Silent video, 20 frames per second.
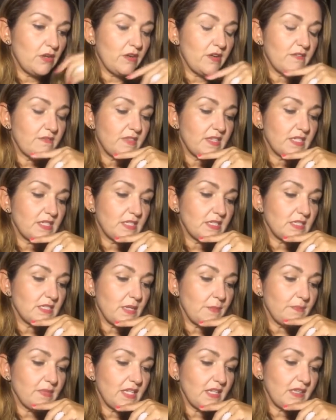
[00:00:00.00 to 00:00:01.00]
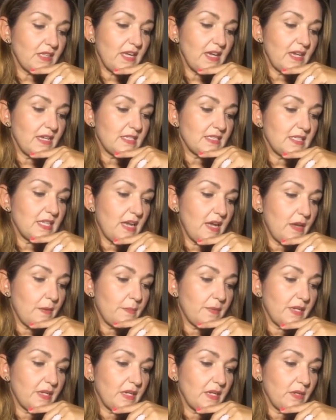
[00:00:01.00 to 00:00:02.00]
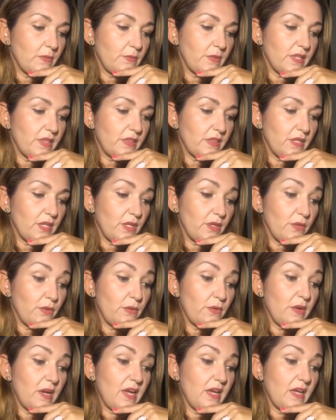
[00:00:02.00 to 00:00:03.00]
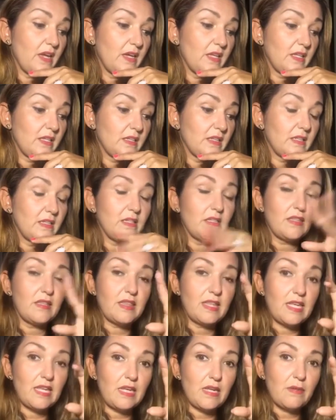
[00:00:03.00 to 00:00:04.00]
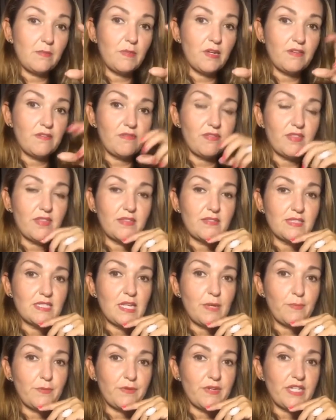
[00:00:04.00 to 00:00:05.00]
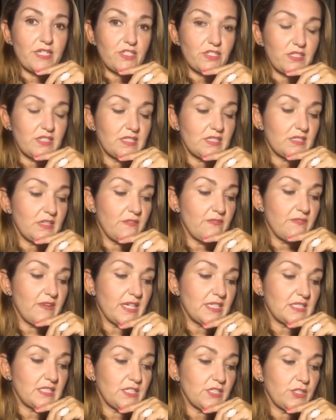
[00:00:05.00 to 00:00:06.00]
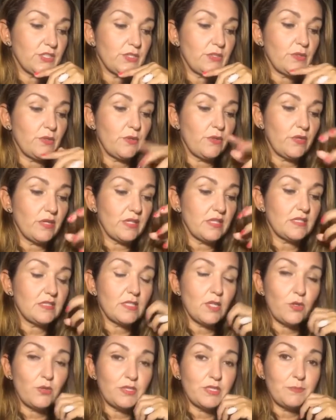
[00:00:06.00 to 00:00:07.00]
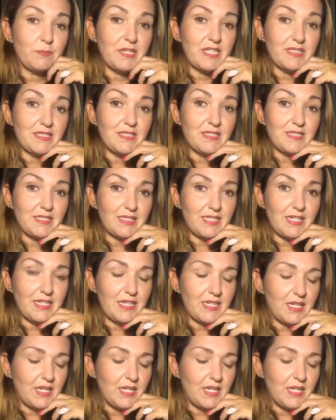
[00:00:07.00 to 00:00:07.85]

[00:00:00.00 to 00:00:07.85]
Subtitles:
this is something that is happening with you and the theme of separation is affecting you, or this codependency